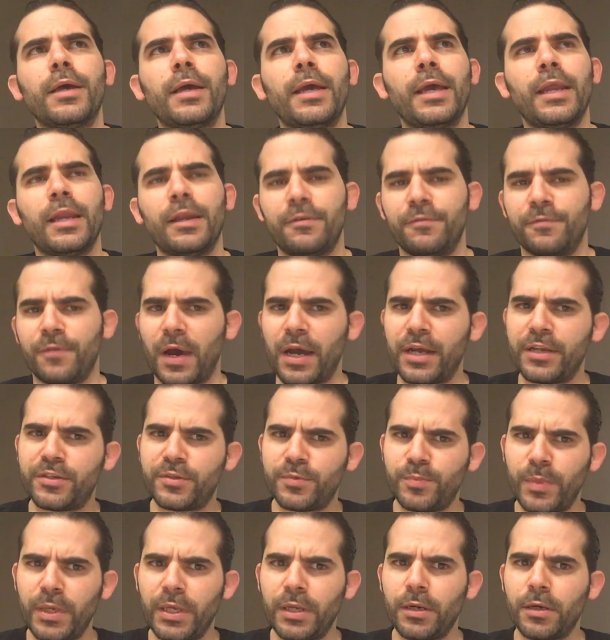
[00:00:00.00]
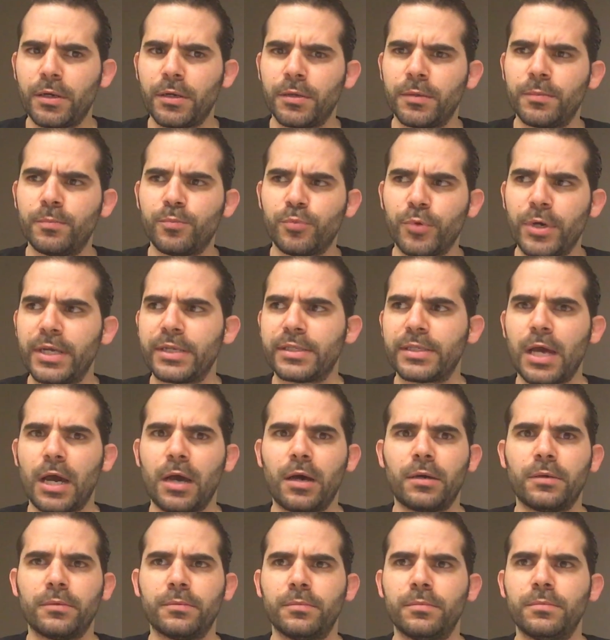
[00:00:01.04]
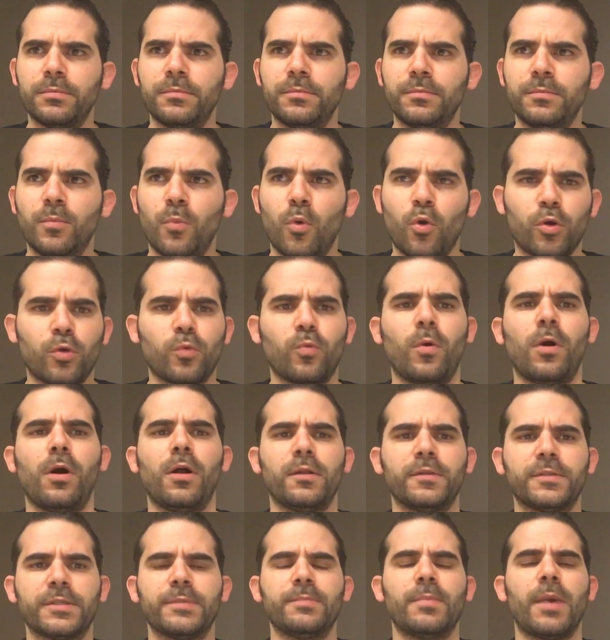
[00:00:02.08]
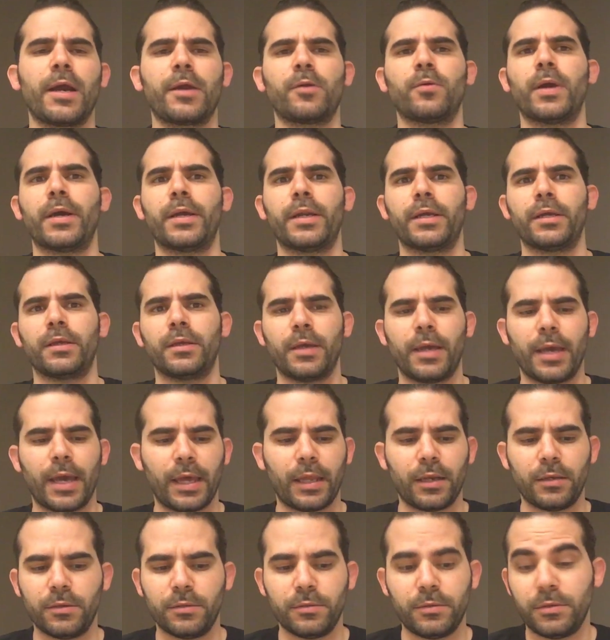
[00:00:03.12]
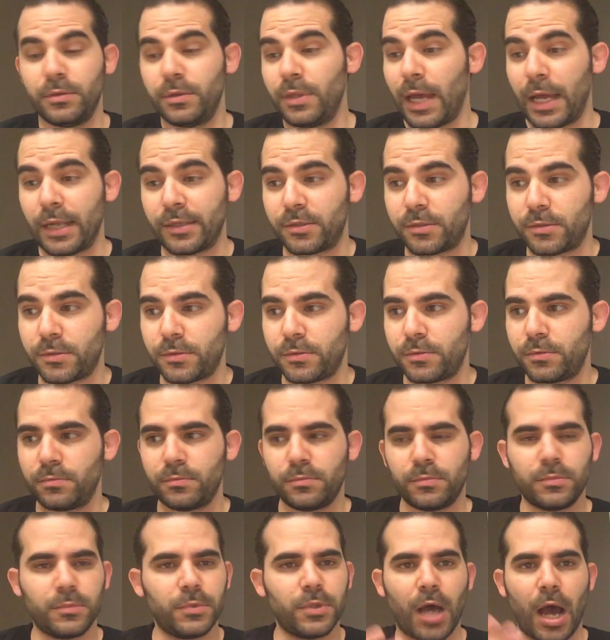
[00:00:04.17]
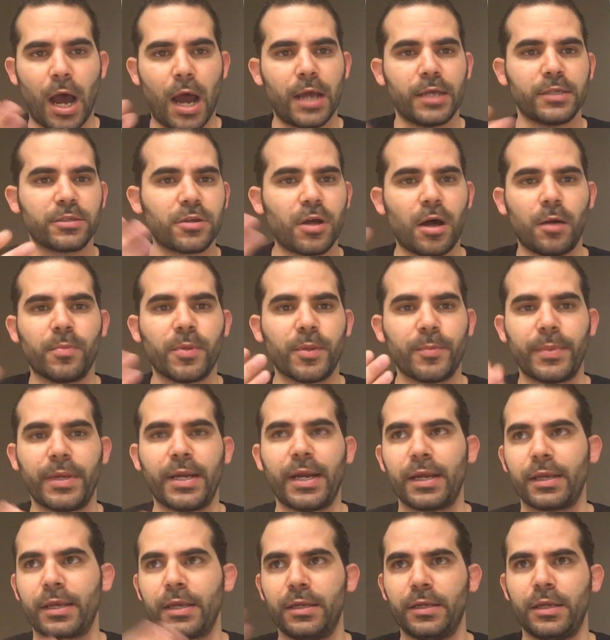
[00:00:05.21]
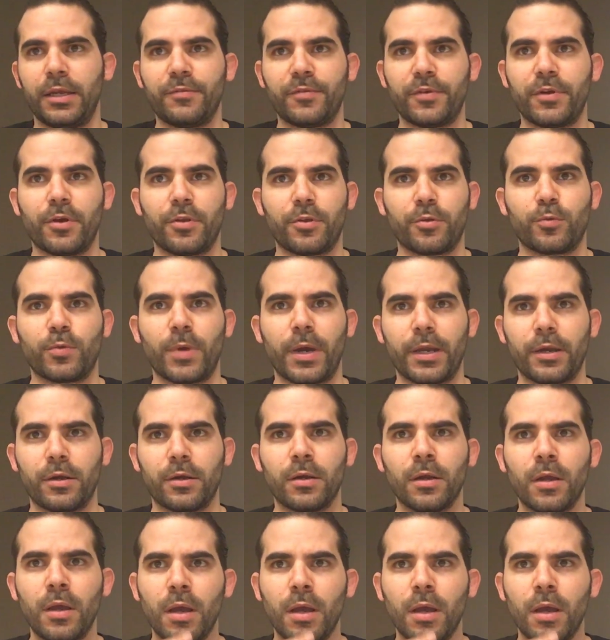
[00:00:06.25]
it invites me to break down more walls in my writing, and that's the highest compliment I can give another writer.